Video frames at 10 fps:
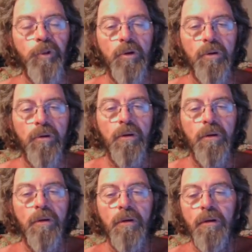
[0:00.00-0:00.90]
yeah. You know?
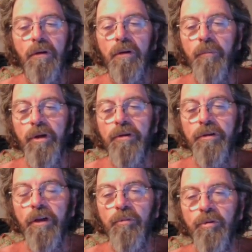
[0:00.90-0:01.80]
A man
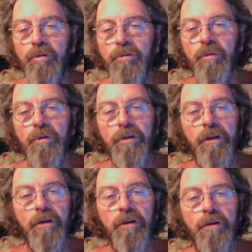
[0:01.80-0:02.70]
came to us one
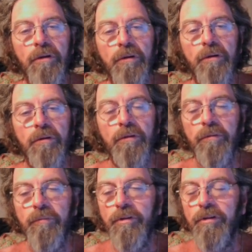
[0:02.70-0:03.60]
day
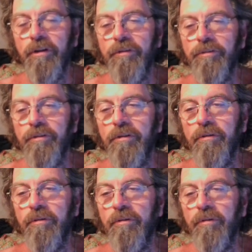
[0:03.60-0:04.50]
in Nancy,
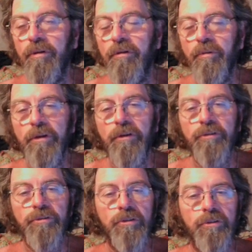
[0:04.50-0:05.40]
and we were on our way to the
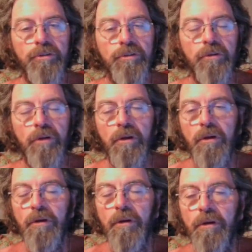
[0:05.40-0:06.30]
church, and
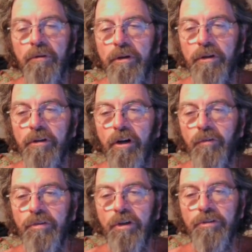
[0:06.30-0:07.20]
we had a
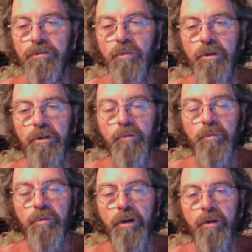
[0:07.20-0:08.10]
conversation with him, we
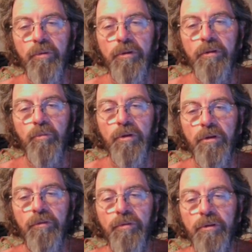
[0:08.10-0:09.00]
prayed with him, we
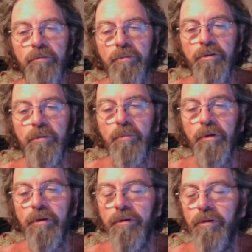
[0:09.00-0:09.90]
offered him some